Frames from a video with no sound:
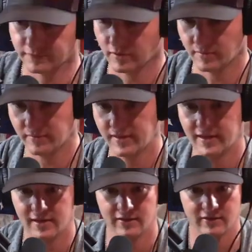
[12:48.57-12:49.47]
from
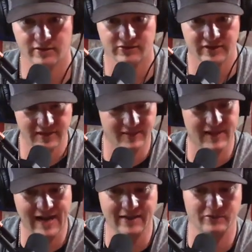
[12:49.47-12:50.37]
the stint
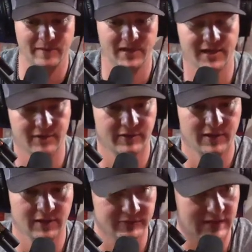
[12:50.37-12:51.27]
that I spent down
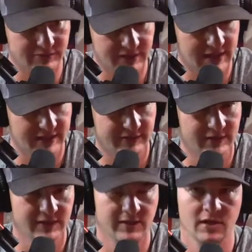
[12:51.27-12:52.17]
there, because I was at
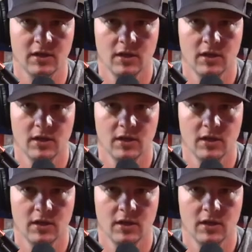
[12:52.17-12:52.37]
19,